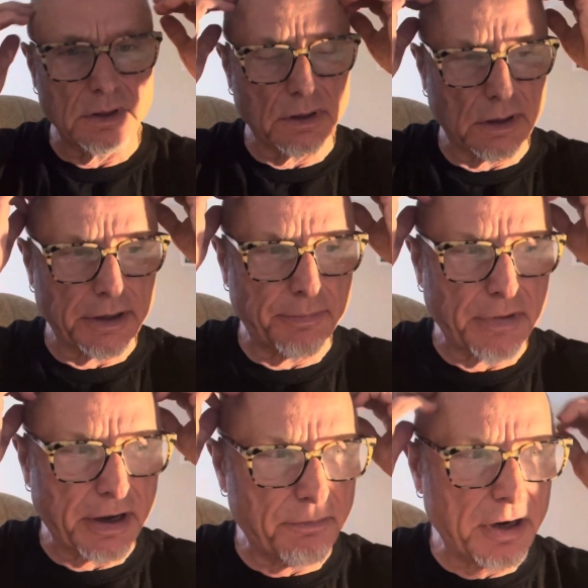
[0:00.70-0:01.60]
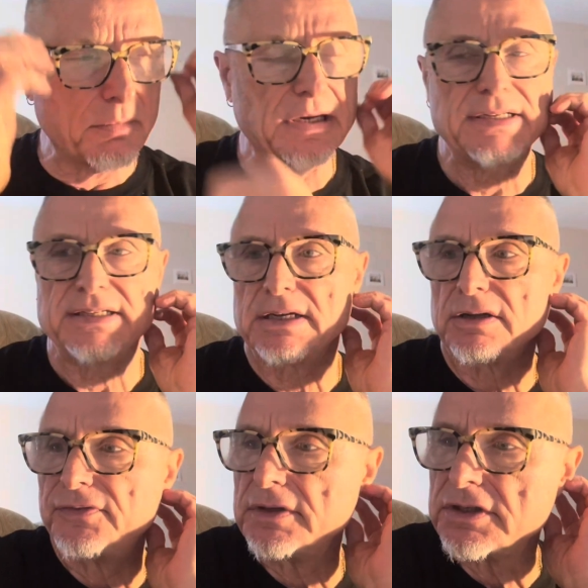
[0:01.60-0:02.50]
I ran
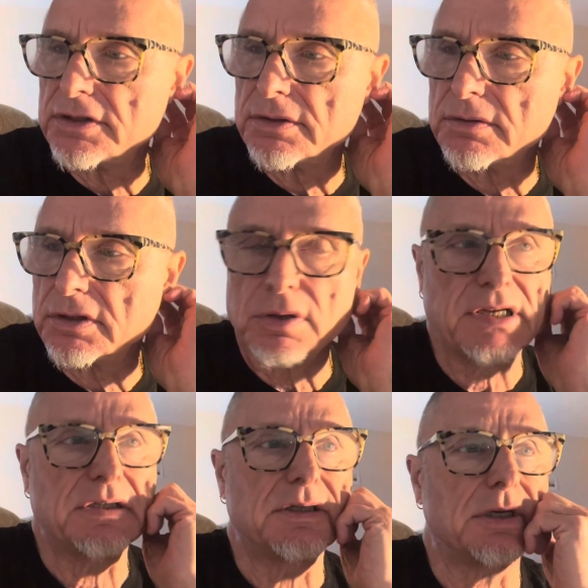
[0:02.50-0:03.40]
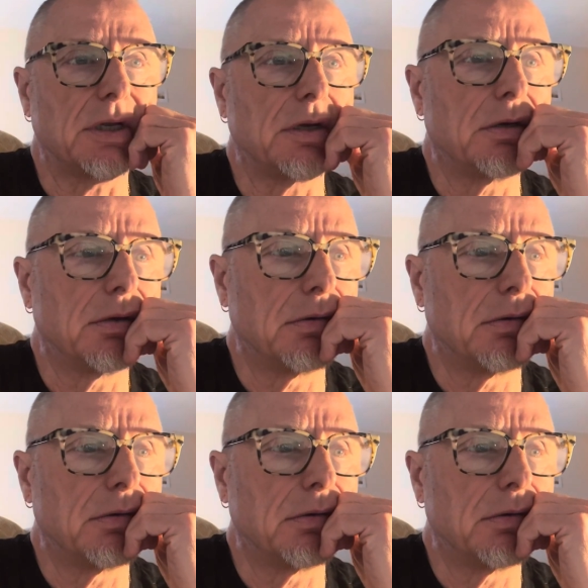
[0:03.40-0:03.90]
myself into a question,